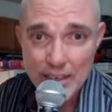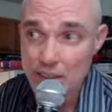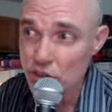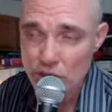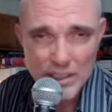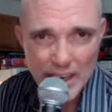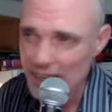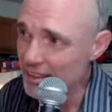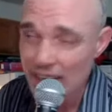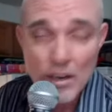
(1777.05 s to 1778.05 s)
and
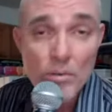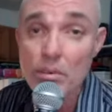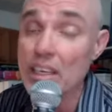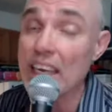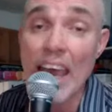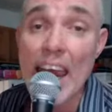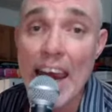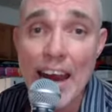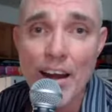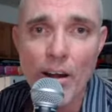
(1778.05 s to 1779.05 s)
Judea, they don't
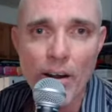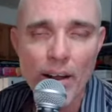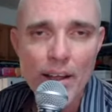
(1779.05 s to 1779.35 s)
care.